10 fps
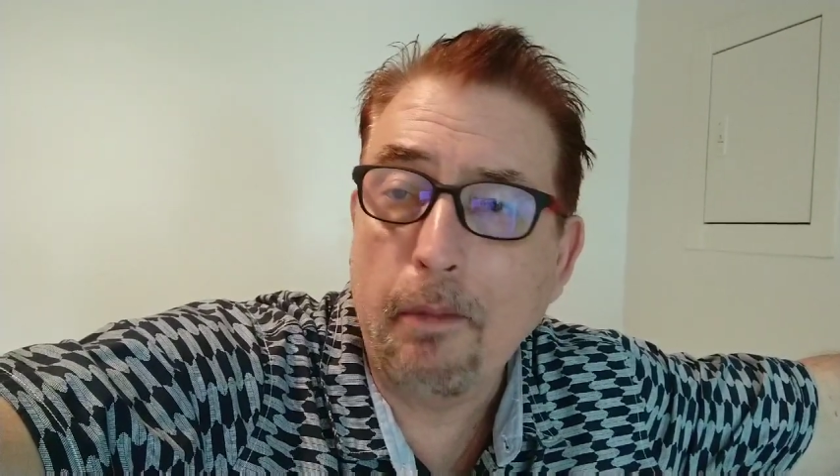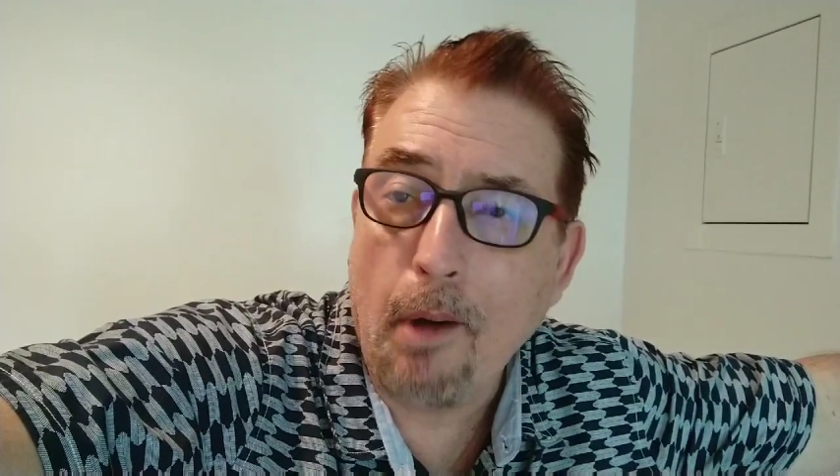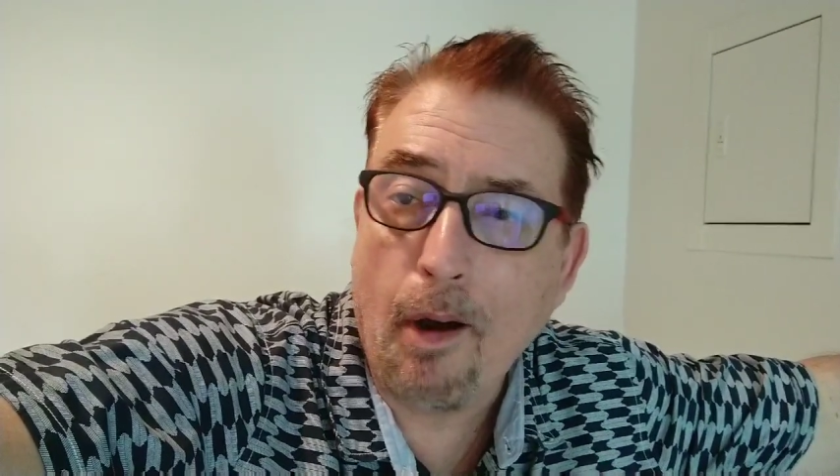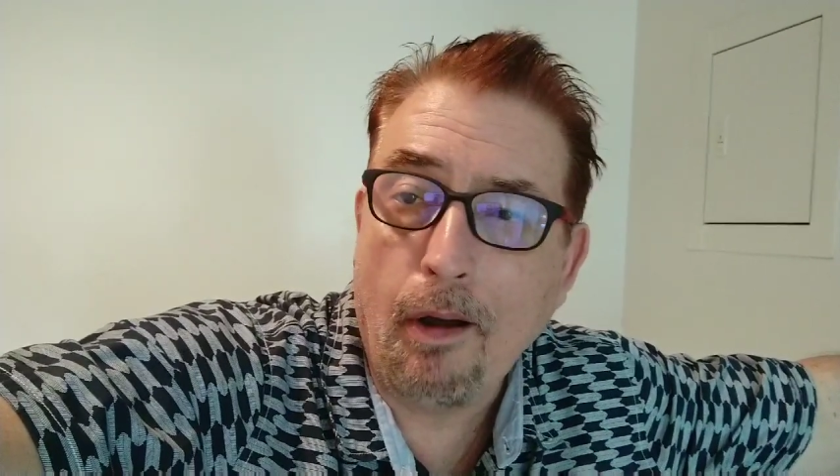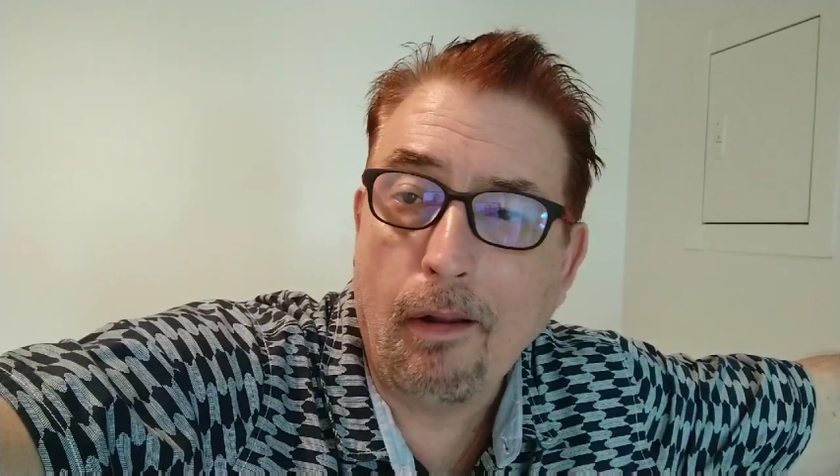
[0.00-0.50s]
We
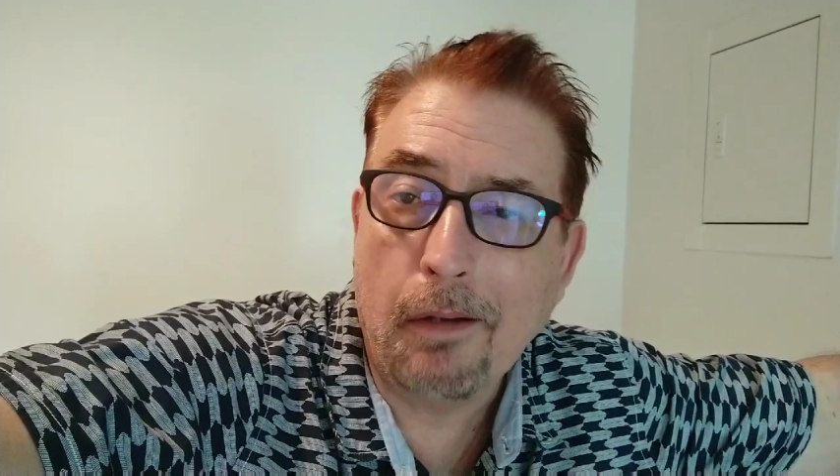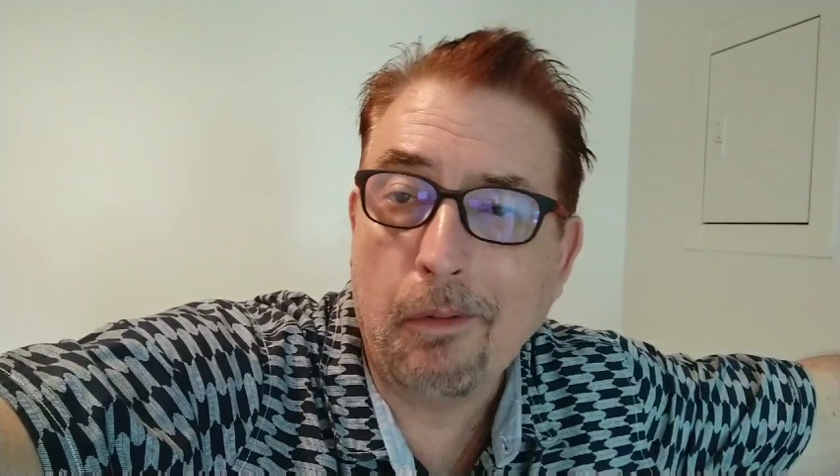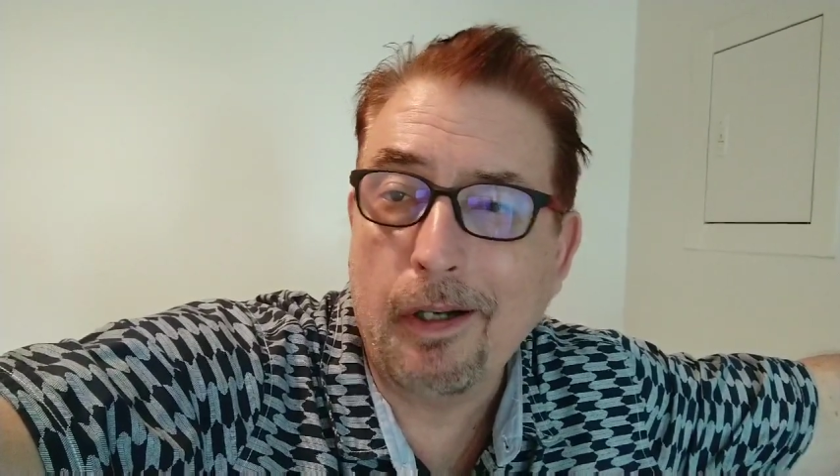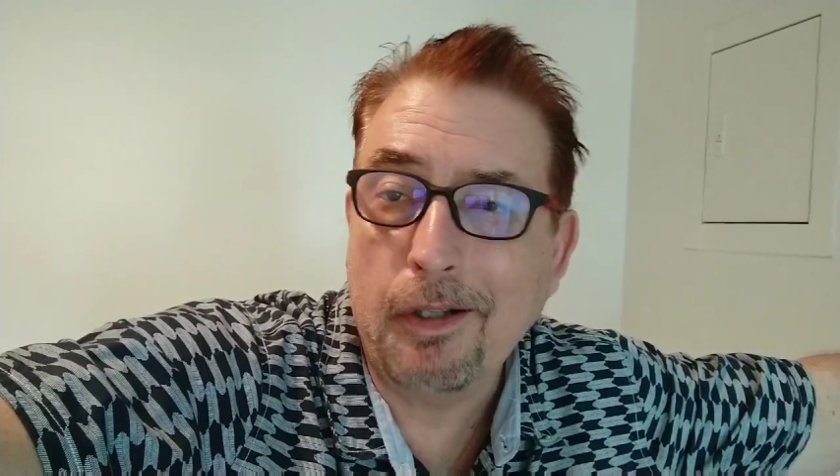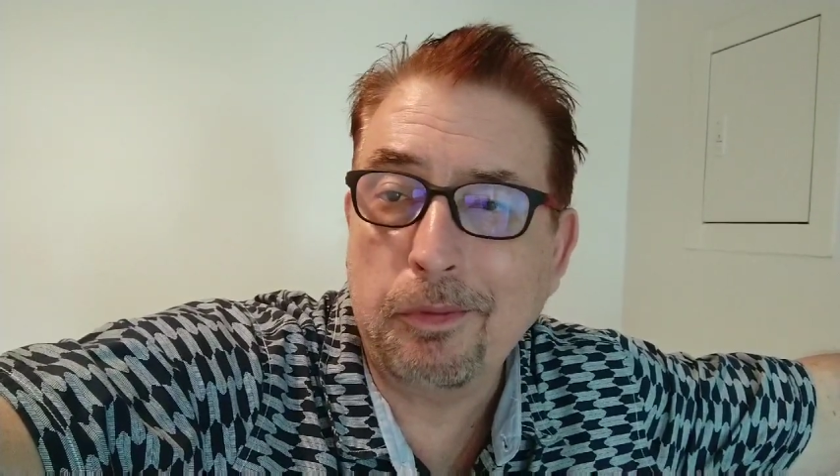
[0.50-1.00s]
wanted a
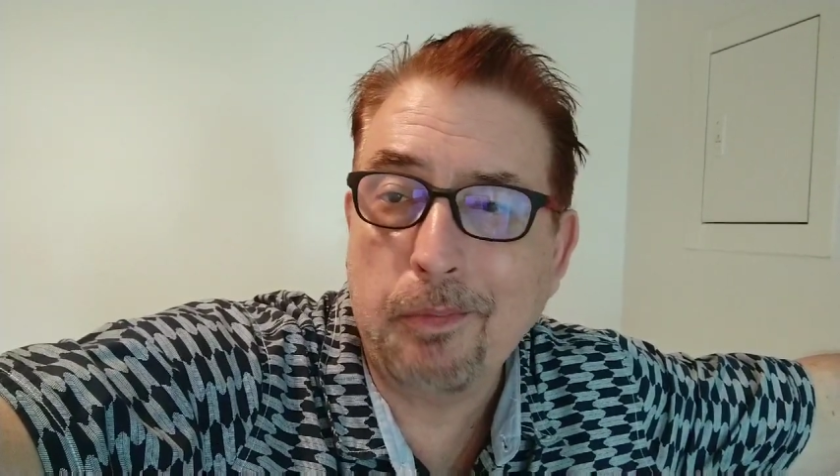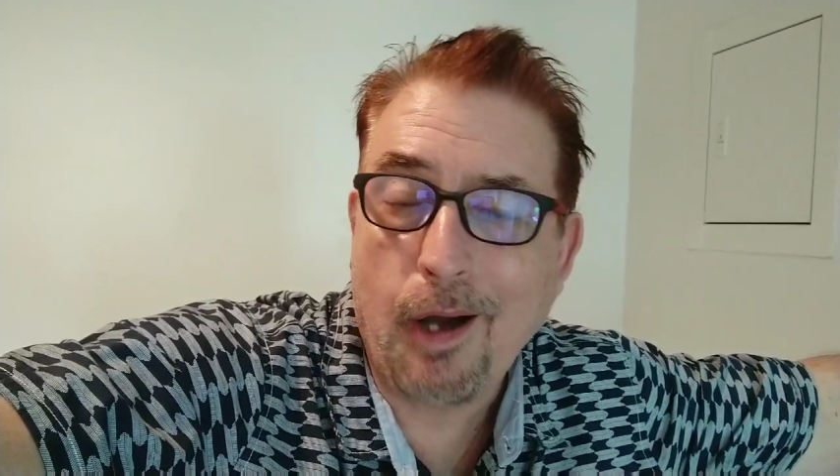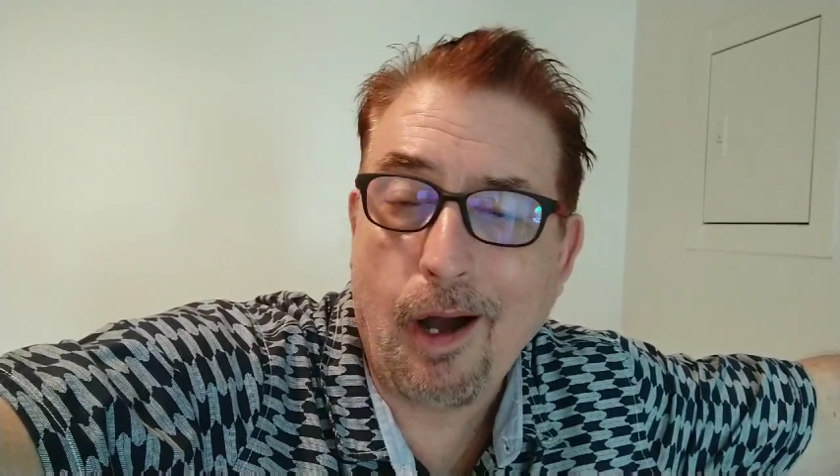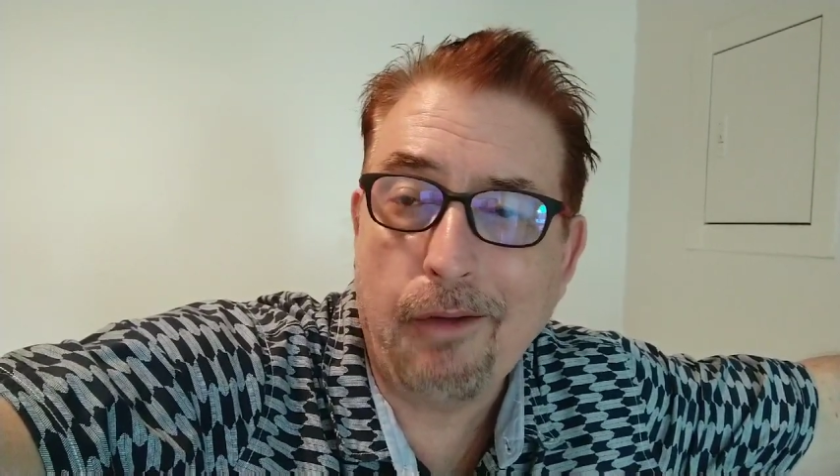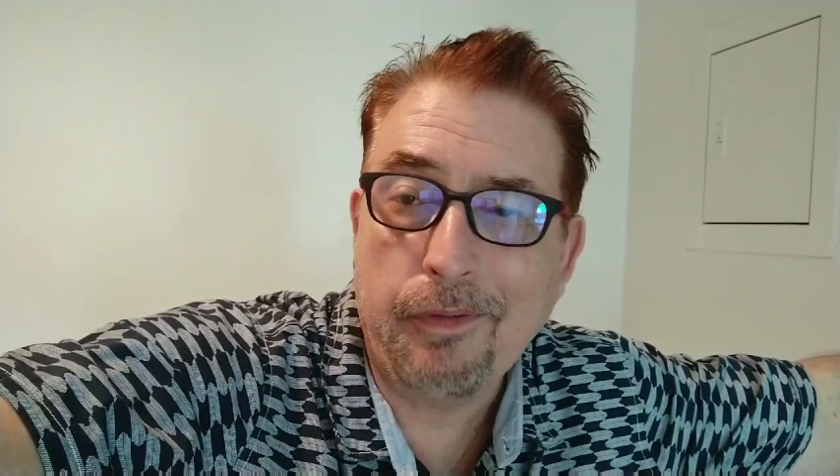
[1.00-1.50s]
mall. I
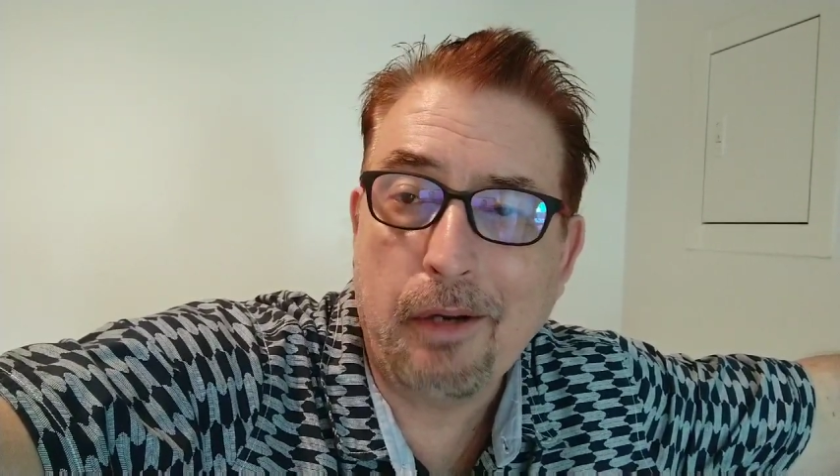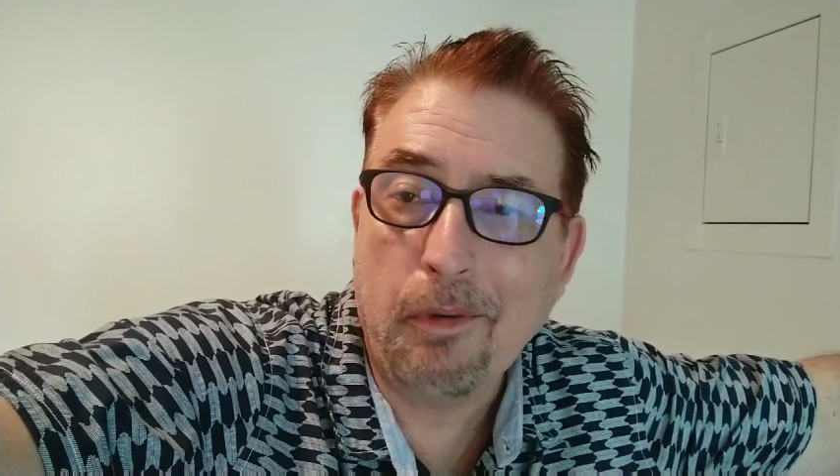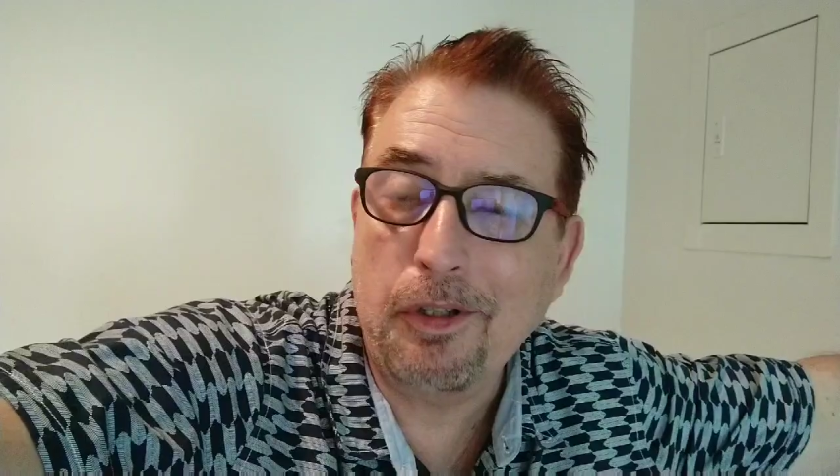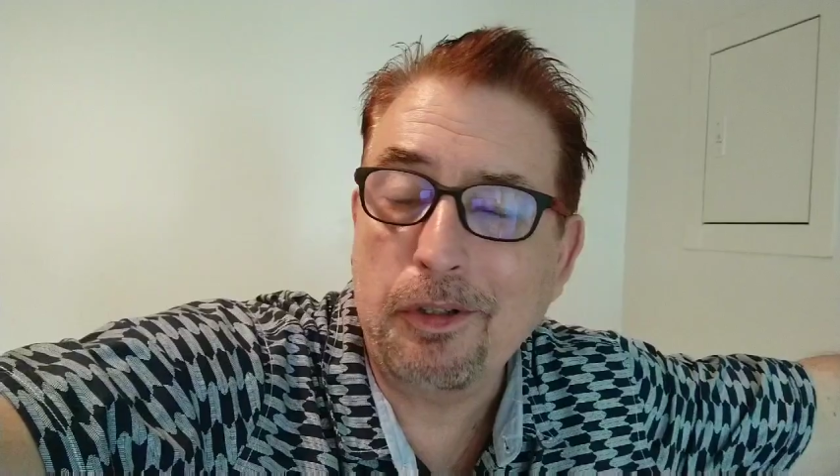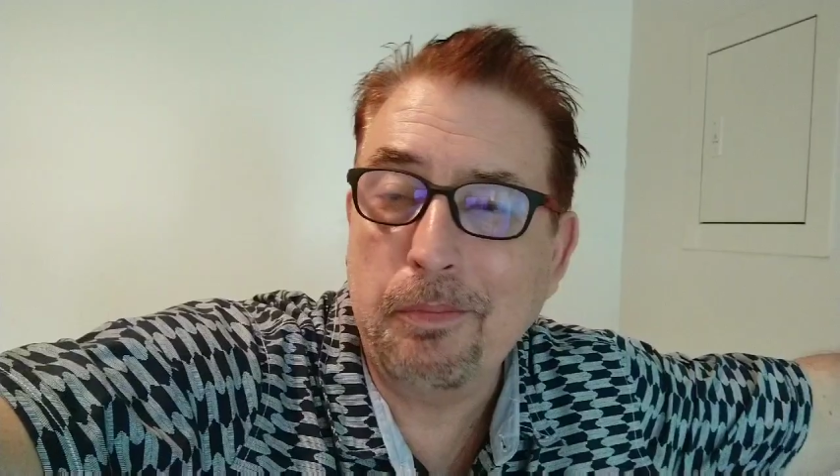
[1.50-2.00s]
wanted some
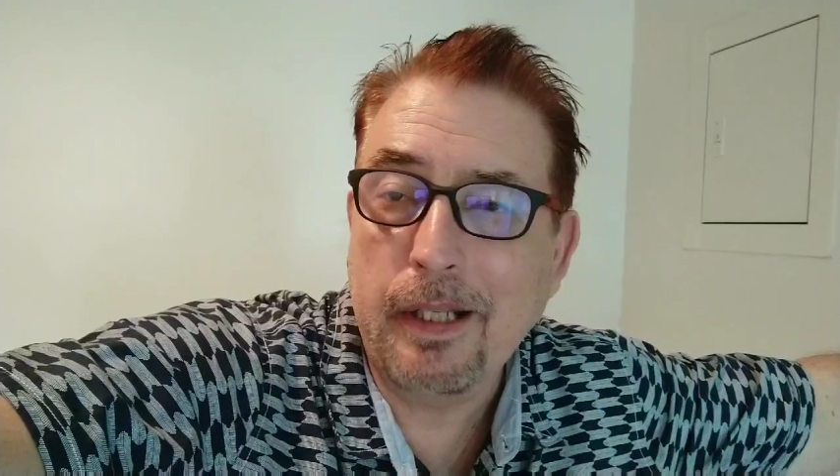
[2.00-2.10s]
coffee.